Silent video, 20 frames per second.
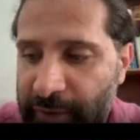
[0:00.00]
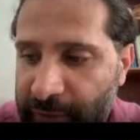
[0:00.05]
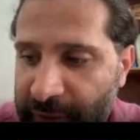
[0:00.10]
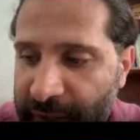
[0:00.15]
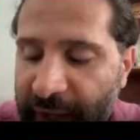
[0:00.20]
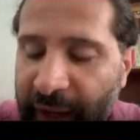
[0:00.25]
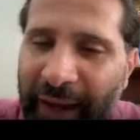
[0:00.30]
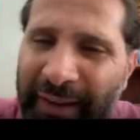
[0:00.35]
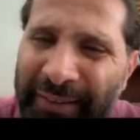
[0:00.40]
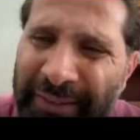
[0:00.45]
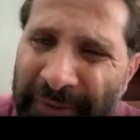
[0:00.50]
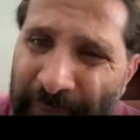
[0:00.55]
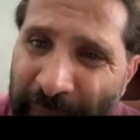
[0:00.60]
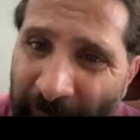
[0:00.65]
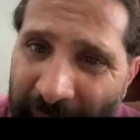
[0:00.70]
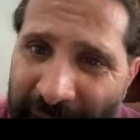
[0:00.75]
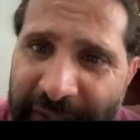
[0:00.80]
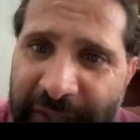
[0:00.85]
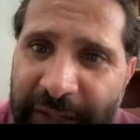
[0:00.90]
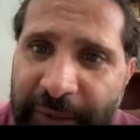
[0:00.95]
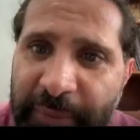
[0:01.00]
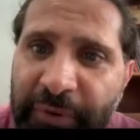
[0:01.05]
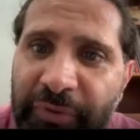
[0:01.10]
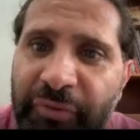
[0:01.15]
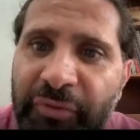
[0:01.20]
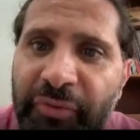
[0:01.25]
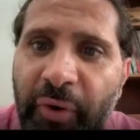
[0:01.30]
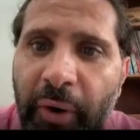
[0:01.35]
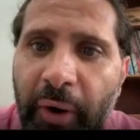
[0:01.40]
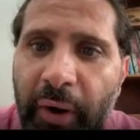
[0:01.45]
Okay, especially
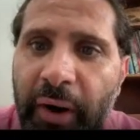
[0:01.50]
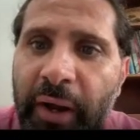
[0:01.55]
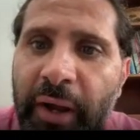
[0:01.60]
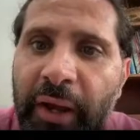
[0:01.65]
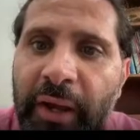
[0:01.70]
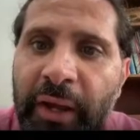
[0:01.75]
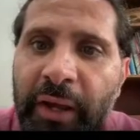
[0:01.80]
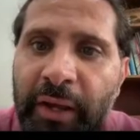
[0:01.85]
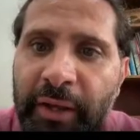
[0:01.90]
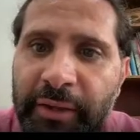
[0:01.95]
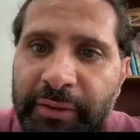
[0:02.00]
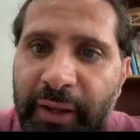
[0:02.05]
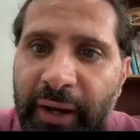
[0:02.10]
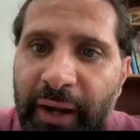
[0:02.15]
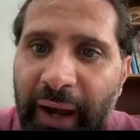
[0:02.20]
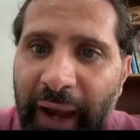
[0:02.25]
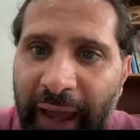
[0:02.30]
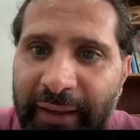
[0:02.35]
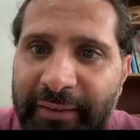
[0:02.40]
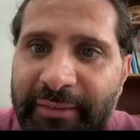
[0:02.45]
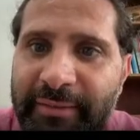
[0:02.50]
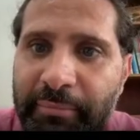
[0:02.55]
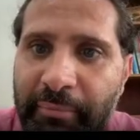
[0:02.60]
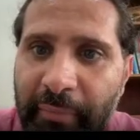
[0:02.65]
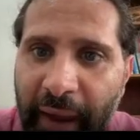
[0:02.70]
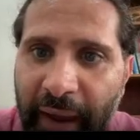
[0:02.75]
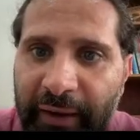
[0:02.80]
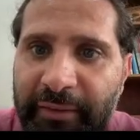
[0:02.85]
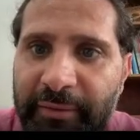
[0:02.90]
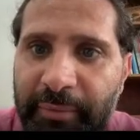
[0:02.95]
before the last
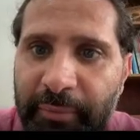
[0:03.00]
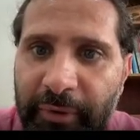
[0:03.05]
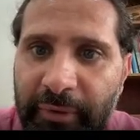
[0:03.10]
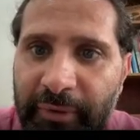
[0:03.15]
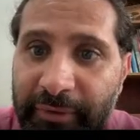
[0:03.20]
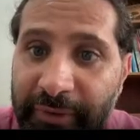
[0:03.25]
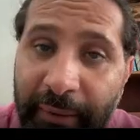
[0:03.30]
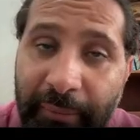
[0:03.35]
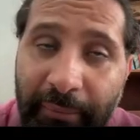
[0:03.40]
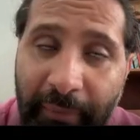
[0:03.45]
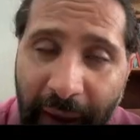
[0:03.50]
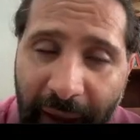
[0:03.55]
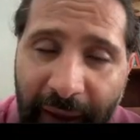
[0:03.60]
maximum, the